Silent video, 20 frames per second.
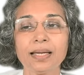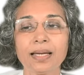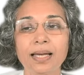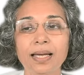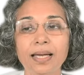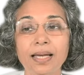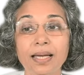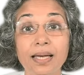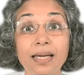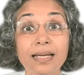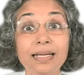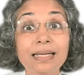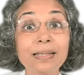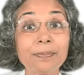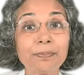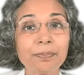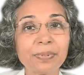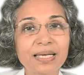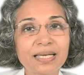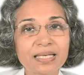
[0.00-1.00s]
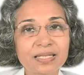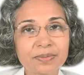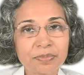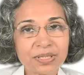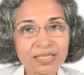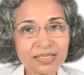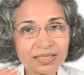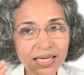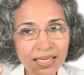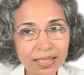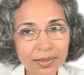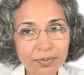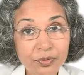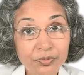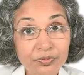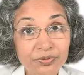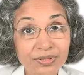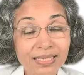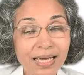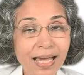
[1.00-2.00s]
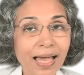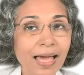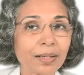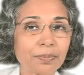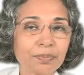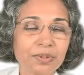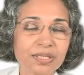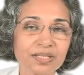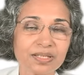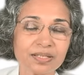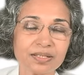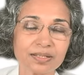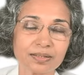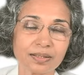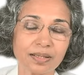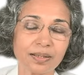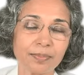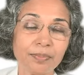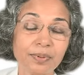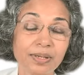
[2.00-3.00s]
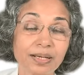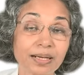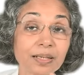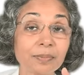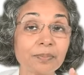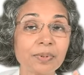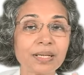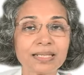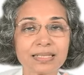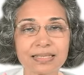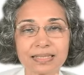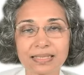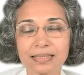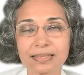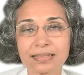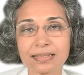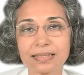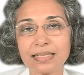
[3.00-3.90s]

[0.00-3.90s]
replacement time of the RBCs, red blood cells.